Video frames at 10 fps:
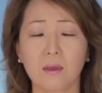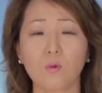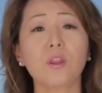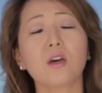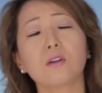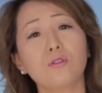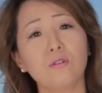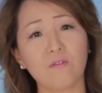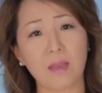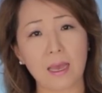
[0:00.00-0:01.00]
with our
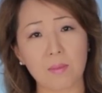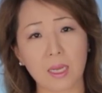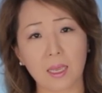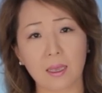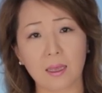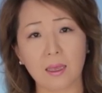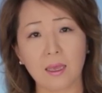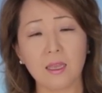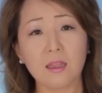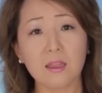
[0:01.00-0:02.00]
true family.
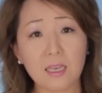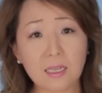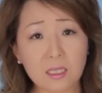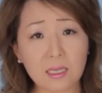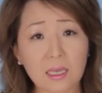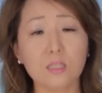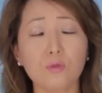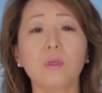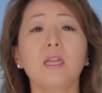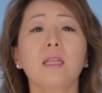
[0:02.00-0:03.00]
This
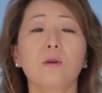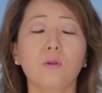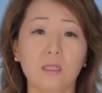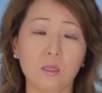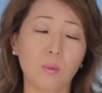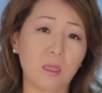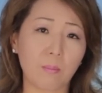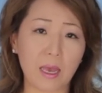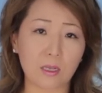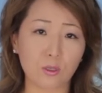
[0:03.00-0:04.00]
is really going to be the
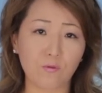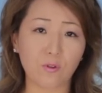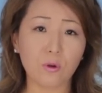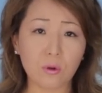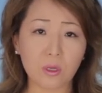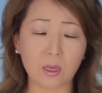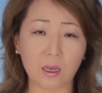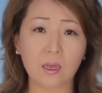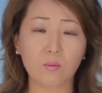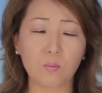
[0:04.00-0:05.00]
badge of
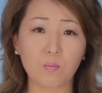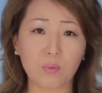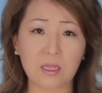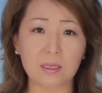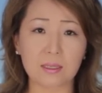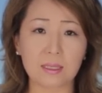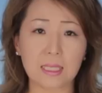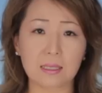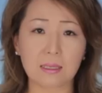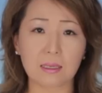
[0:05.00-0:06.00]
honor, brothers and
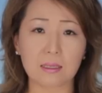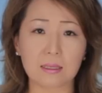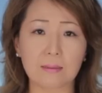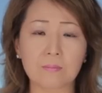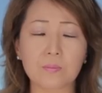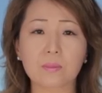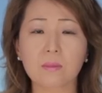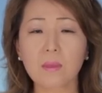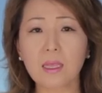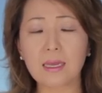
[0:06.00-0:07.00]
sisters.
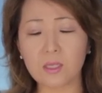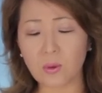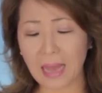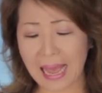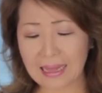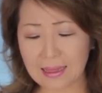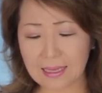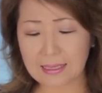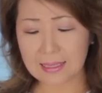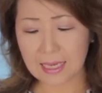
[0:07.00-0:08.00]
So at
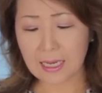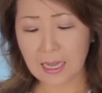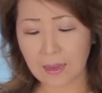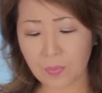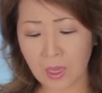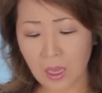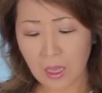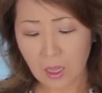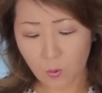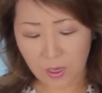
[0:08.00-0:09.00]
this time,
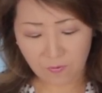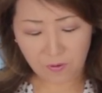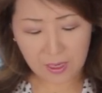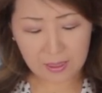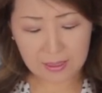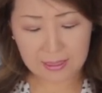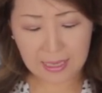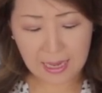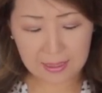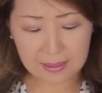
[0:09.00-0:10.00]
when Father
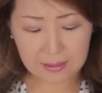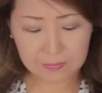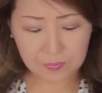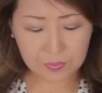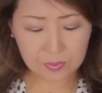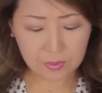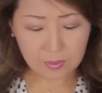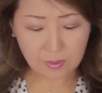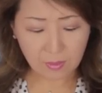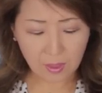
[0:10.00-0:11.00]
says
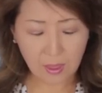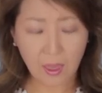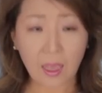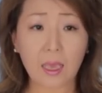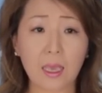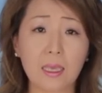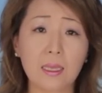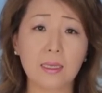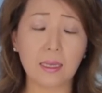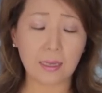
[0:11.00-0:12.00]

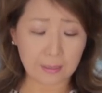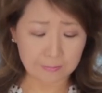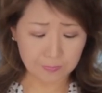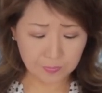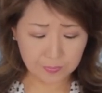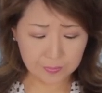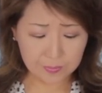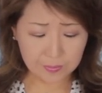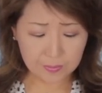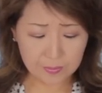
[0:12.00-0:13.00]
in
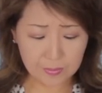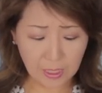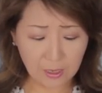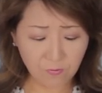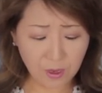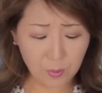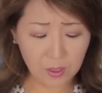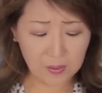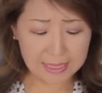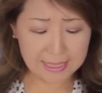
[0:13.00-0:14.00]

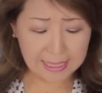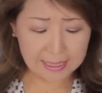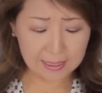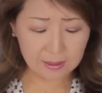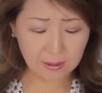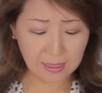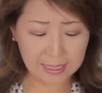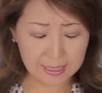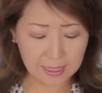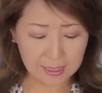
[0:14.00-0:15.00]
February 6,
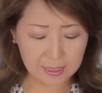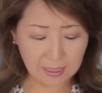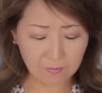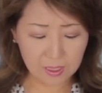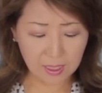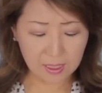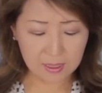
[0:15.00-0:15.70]
1970, he